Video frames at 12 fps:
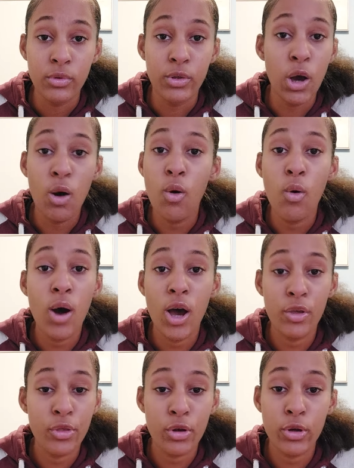no
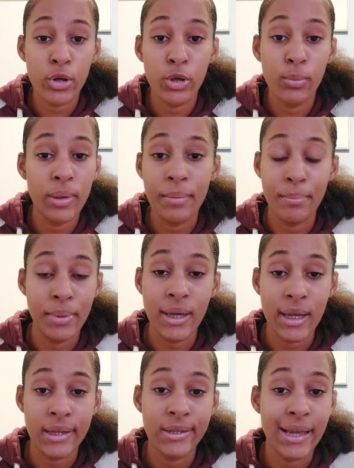other human
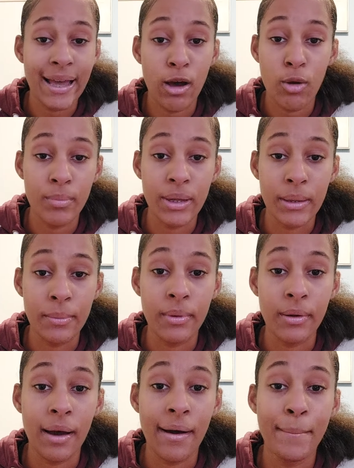being to help me
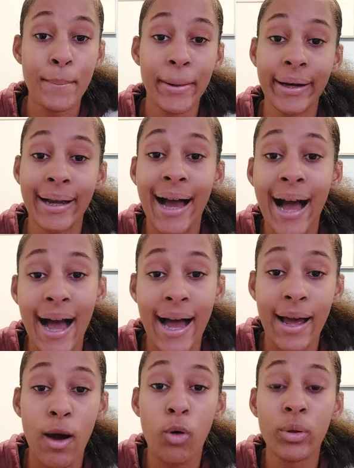but
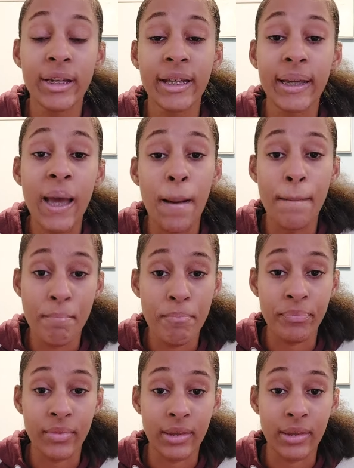God, only Him.